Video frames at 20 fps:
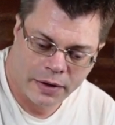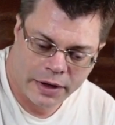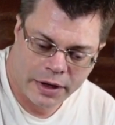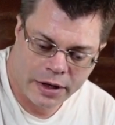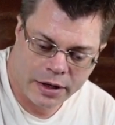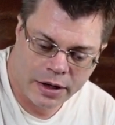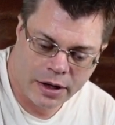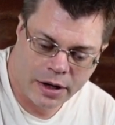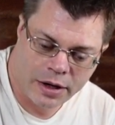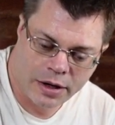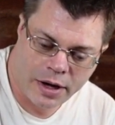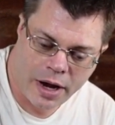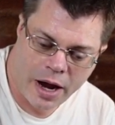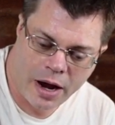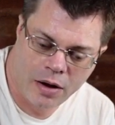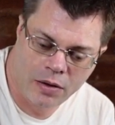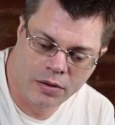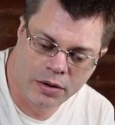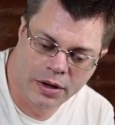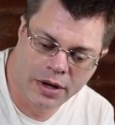I can get it
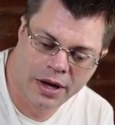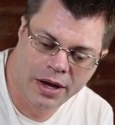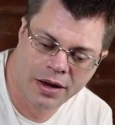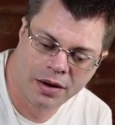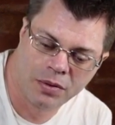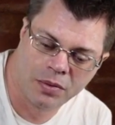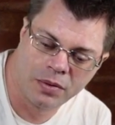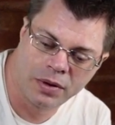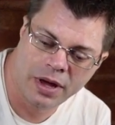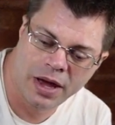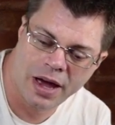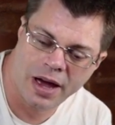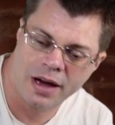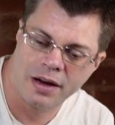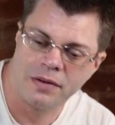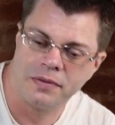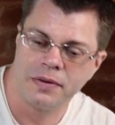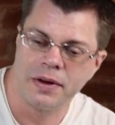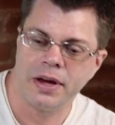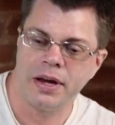out, we
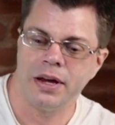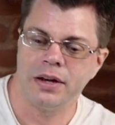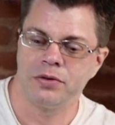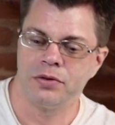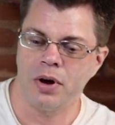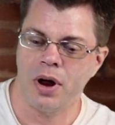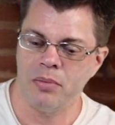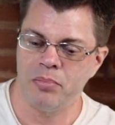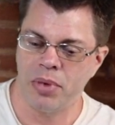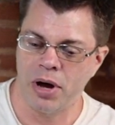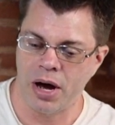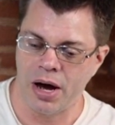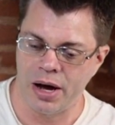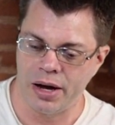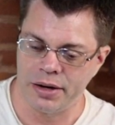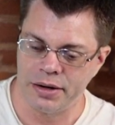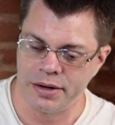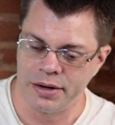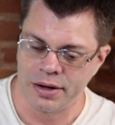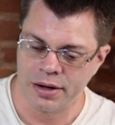have a
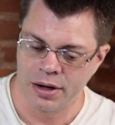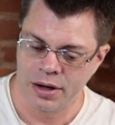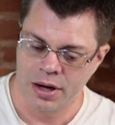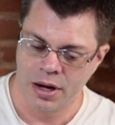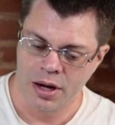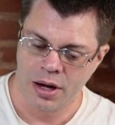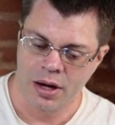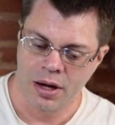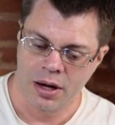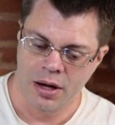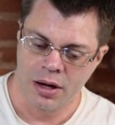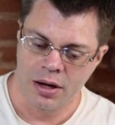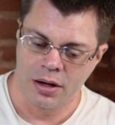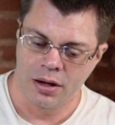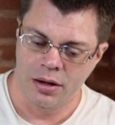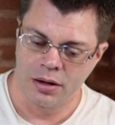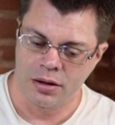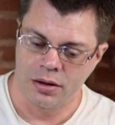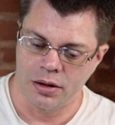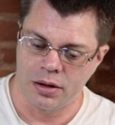tripod
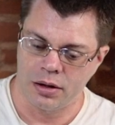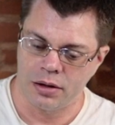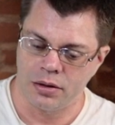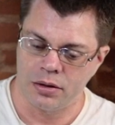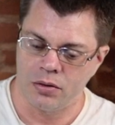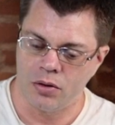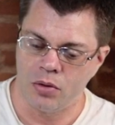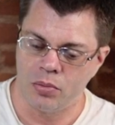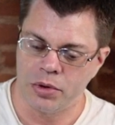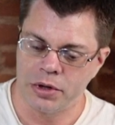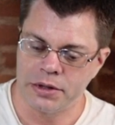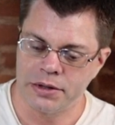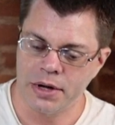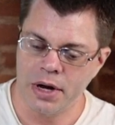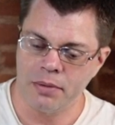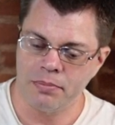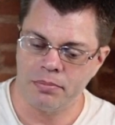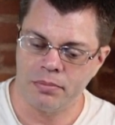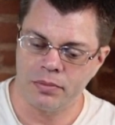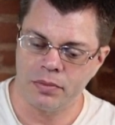that opens
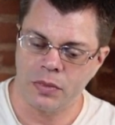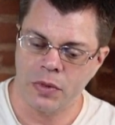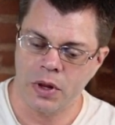up.